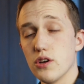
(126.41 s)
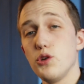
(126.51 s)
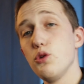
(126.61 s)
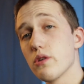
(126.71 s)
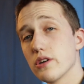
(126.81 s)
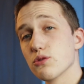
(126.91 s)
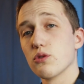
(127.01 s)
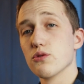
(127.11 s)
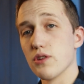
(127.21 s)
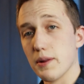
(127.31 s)
new
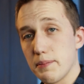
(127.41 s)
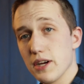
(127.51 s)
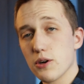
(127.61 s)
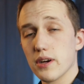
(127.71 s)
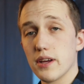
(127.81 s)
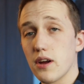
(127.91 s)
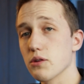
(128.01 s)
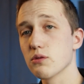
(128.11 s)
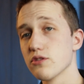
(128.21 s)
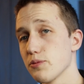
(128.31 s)
controls will appear and other
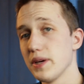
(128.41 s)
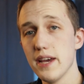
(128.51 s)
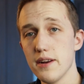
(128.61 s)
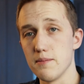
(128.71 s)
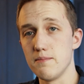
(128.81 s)
ones will be hidden.